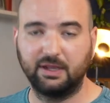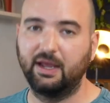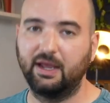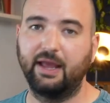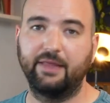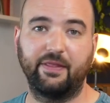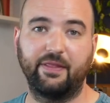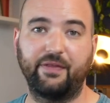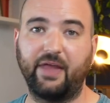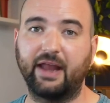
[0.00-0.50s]

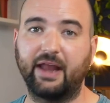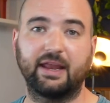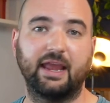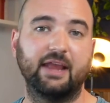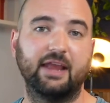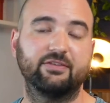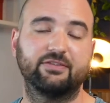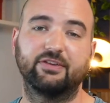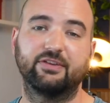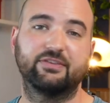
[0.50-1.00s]
And in that
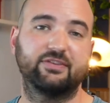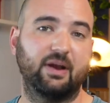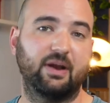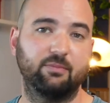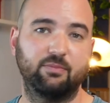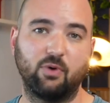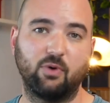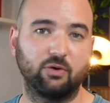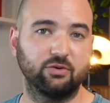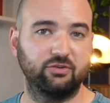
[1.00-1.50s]
case, the
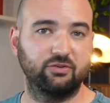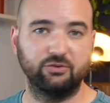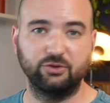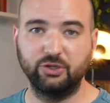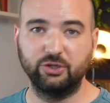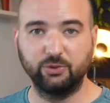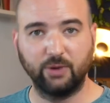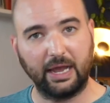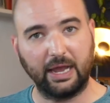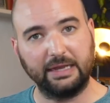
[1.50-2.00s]
sub won't do
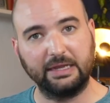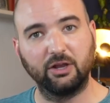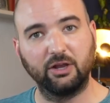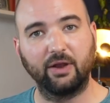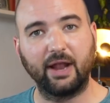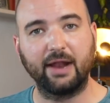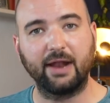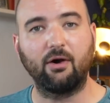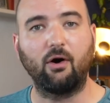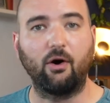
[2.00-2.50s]
you any good
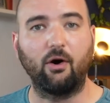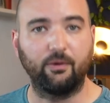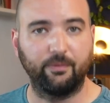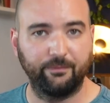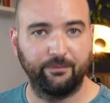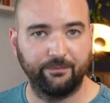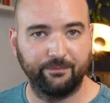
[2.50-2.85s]
at all.